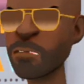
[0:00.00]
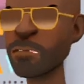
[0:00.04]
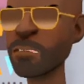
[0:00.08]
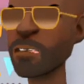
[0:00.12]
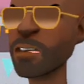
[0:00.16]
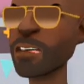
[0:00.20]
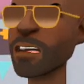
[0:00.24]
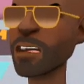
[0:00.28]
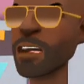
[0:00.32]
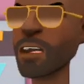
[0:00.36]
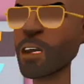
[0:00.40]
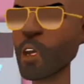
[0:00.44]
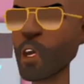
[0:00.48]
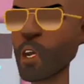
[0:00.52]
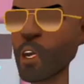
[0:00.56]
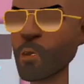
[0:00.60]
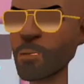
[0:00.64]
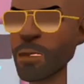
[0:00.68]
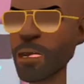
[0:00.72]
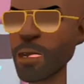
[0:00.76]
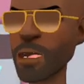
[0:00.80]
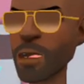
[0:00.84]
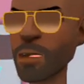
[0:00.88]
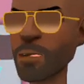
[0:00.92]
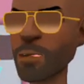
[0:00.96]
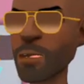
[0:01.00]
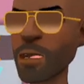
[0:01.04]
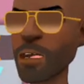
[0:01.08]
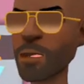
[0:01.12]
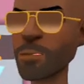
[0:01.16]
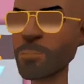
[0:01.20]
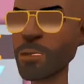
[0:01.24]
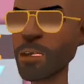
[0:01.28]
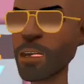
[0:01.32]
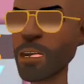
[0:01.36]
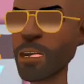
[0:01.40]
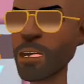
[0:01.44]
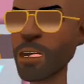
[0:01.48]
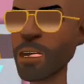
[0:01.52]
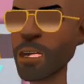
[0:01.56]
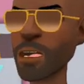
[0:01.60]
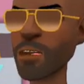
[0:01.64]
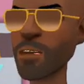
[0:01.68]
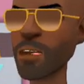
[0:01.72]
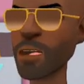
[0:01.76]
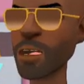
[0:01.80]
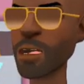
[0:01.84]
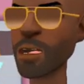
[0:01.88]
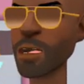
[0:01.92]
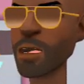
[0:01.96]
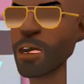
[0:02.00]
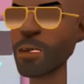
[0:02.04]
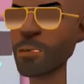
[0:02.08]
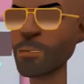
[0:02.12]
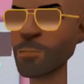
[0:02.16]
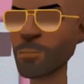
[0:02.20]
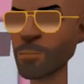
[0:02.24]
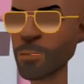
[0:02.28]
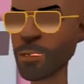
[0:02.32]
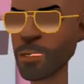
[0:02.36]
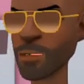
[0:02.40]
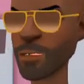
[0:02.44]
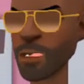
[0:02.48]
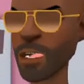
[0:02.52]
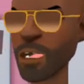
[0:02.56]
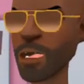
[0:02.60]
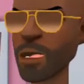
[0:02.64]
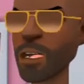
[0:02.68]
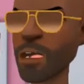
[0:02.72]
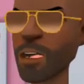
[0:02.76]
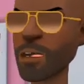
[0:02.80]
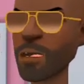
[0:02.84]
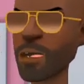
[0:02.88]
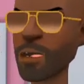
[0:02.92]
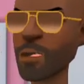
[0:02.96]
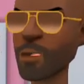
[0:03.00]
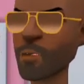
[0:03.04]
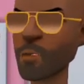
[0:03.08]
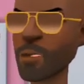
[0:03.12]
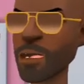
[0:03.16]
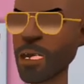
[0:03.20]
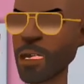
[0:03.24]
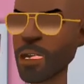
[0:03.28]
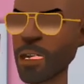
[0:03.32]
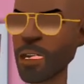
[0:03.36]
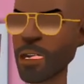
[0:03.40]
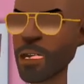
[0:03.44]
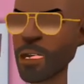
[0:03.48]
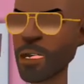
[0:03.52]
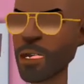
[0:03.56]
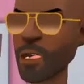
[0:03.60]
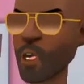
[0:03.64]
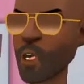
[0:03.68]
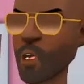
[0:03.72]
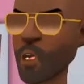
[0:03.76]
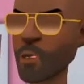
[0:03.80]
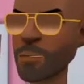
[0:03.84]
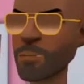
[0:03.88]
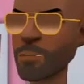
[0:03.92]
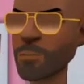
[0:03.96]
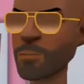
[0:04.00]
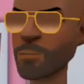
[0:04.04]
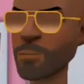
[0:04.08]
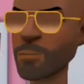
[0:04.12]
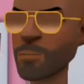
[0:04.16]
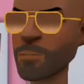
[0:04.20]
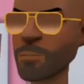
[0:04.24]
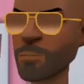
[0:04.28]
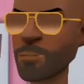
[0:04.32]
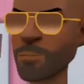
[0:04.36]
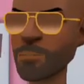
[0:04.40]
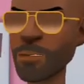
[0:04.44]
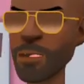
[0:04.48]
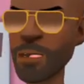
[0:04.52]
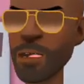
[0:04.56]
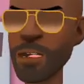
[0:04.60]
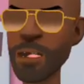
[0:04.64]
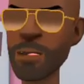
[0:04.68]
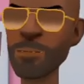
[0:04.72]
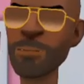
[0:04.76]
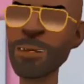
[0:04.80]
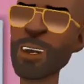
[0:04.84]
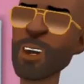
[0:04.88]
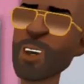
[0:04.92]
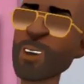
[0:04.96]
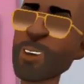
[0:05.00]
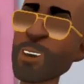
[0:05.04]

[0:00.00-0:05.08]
and the non-metal becomes a negative anion as it gains those electrons. This is because